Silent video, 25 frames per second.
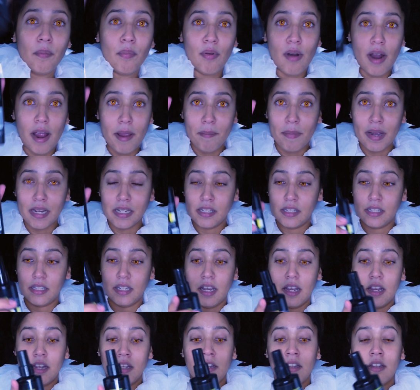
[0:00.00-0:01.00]
prime my
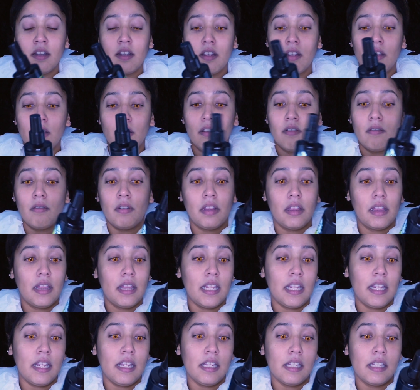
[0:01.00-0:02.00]
skin with
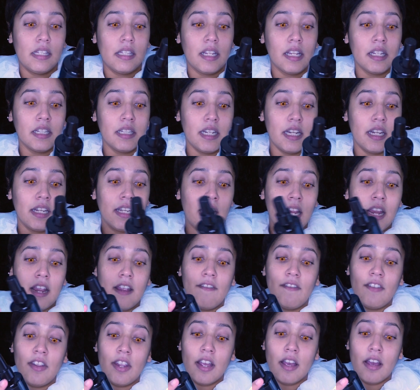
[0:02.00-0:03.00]
the
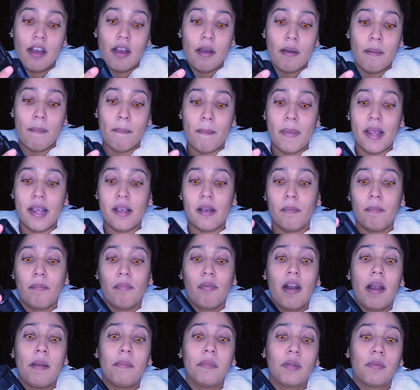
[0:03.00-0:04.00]
Skindinavia Makeup
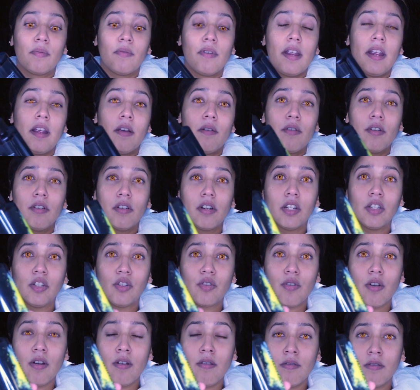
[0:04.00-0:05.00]
Prime Spray Oil
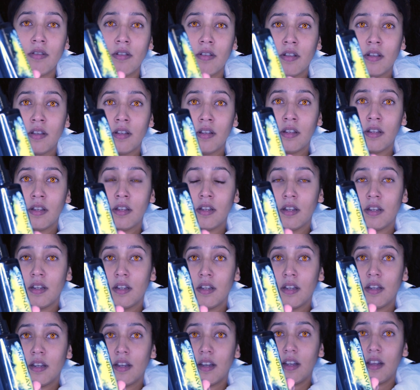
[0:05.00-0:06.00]
Control.
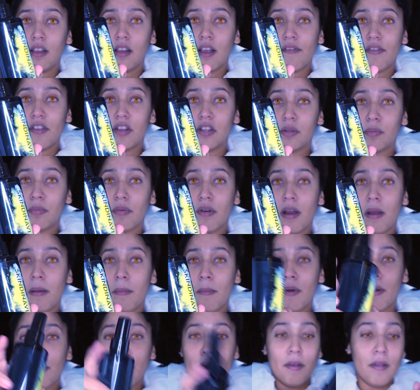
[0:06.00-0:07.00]
I love this
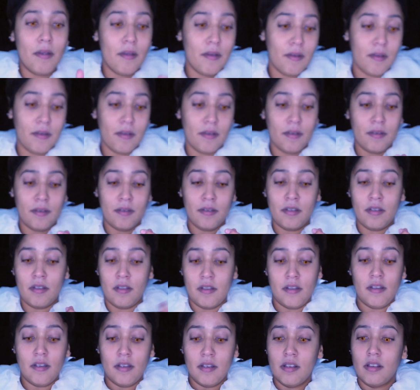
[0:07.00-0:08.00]
primer.
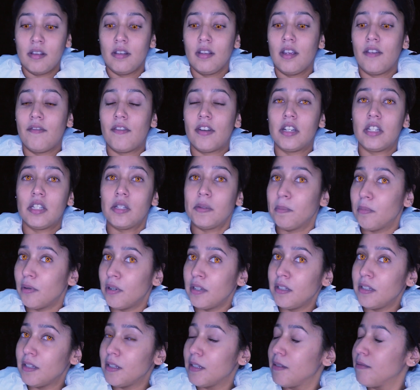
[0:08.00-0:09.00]
Give it a
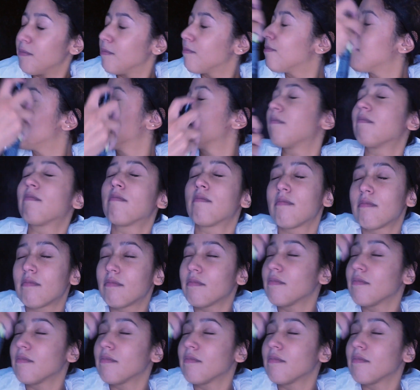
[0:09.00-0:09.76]
spritz.